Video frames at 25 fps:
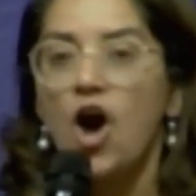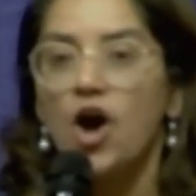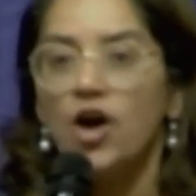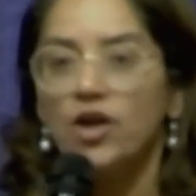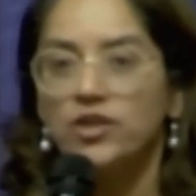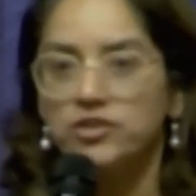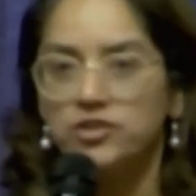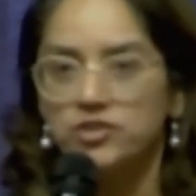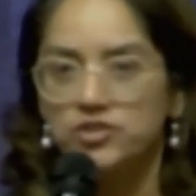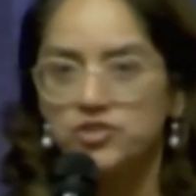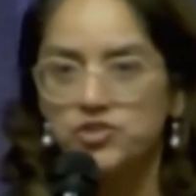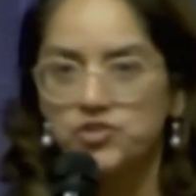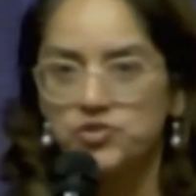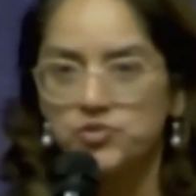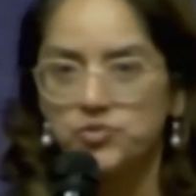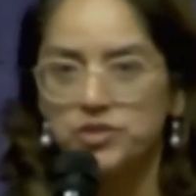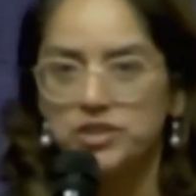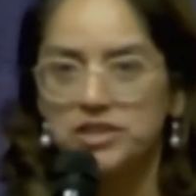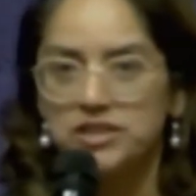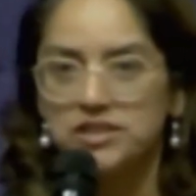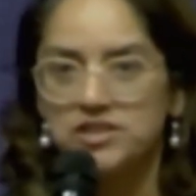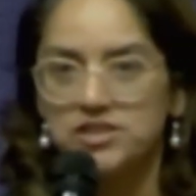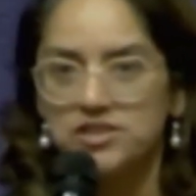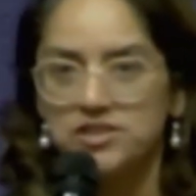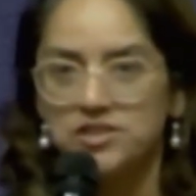on the
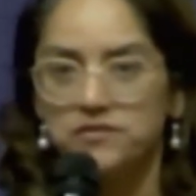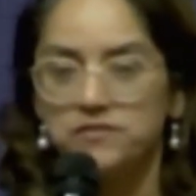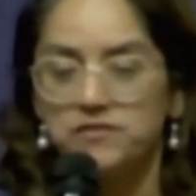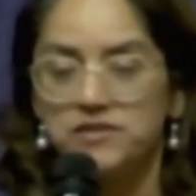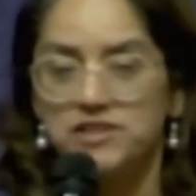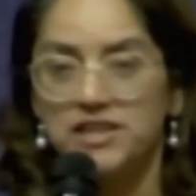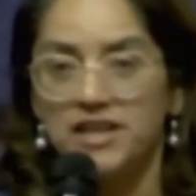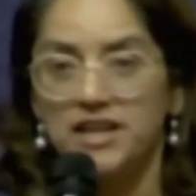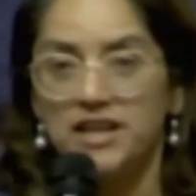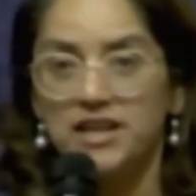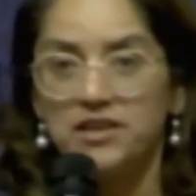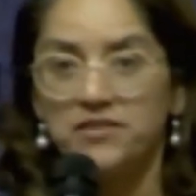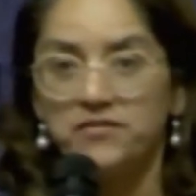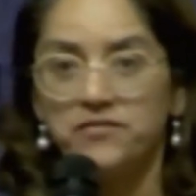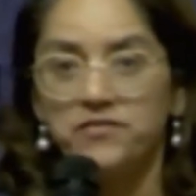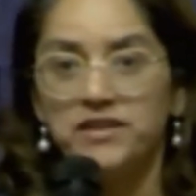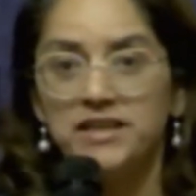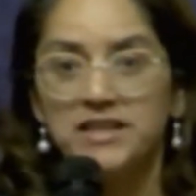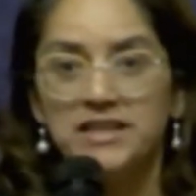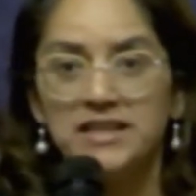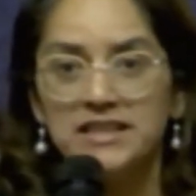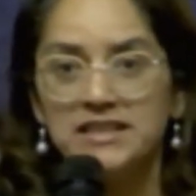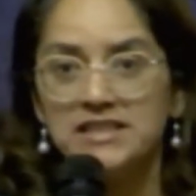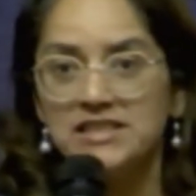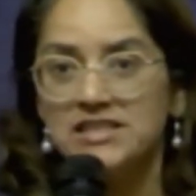streets of
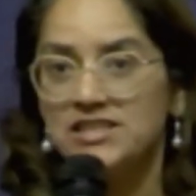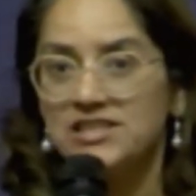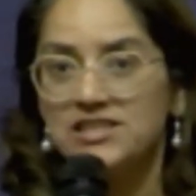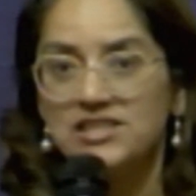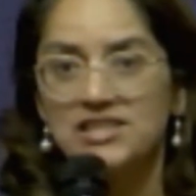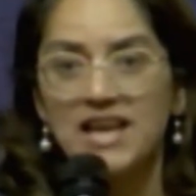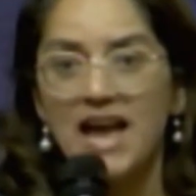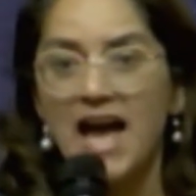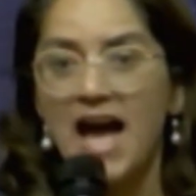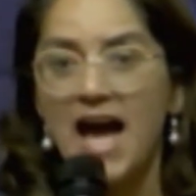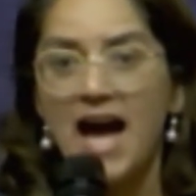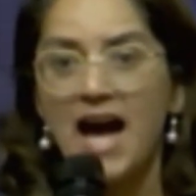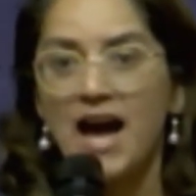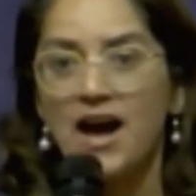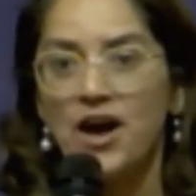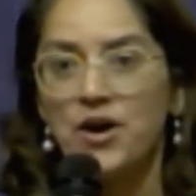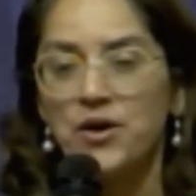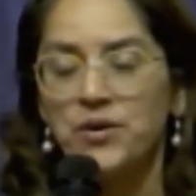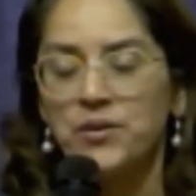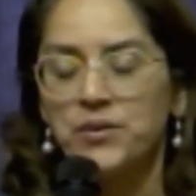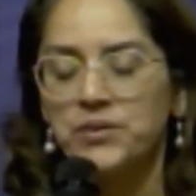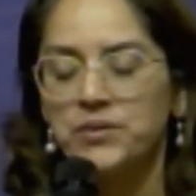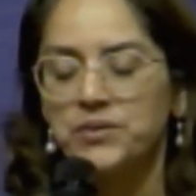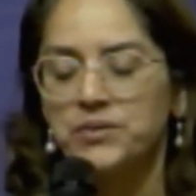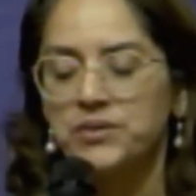David's
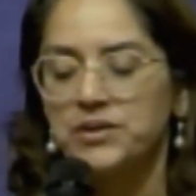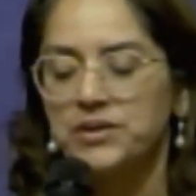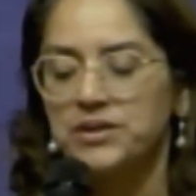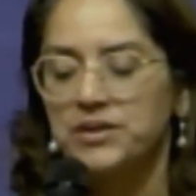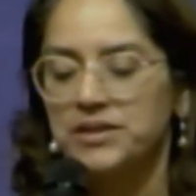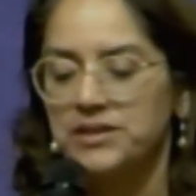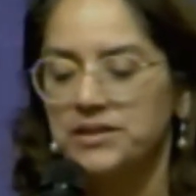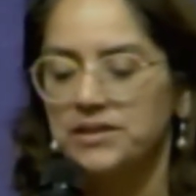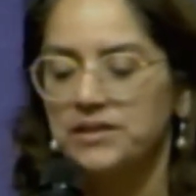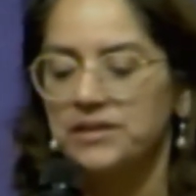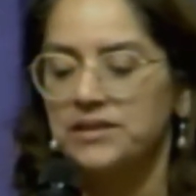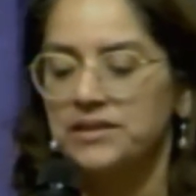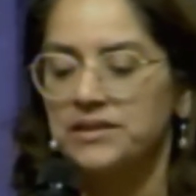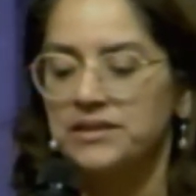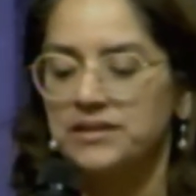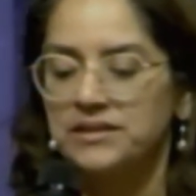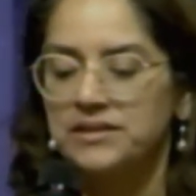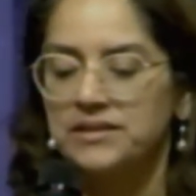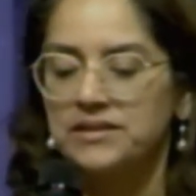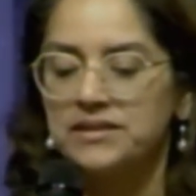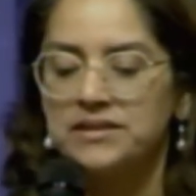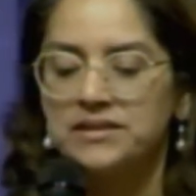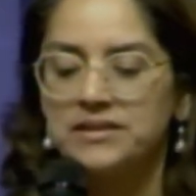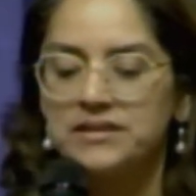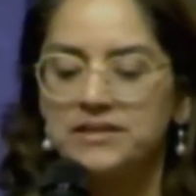
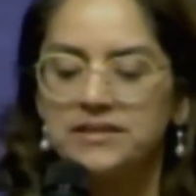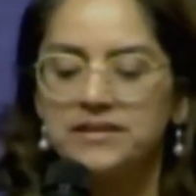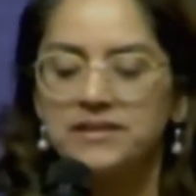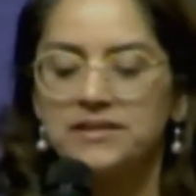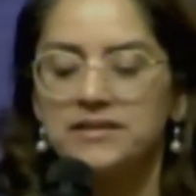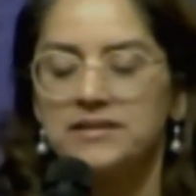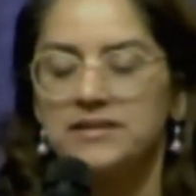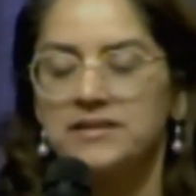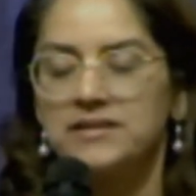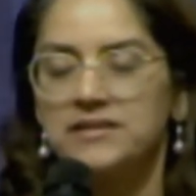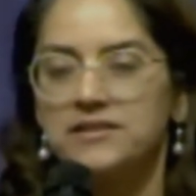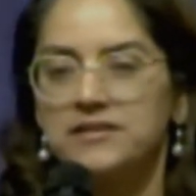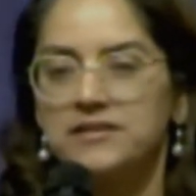town.